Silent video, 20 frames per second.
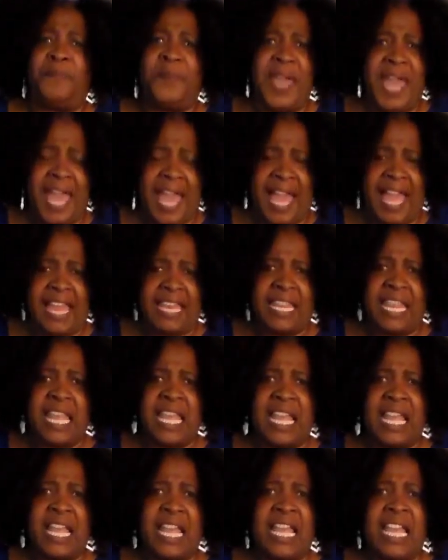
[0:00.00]
bed
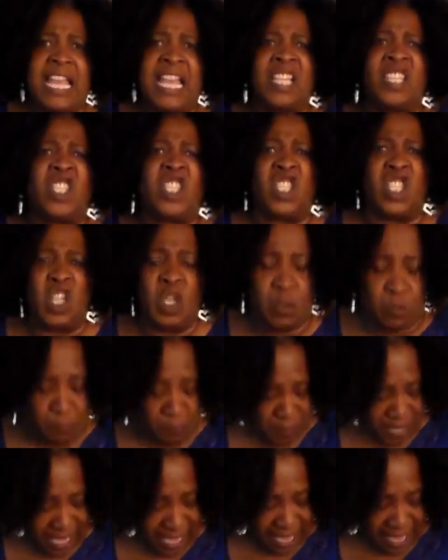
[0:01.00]
is
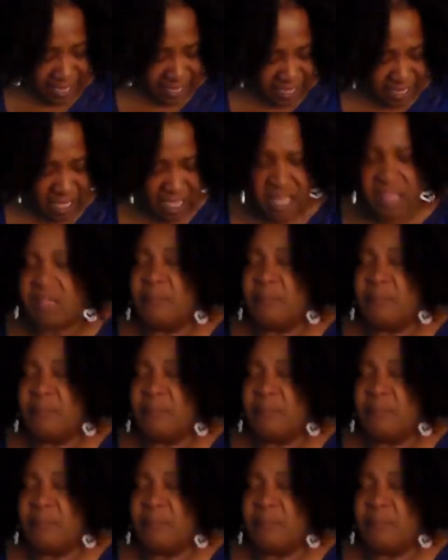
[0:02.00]
too big.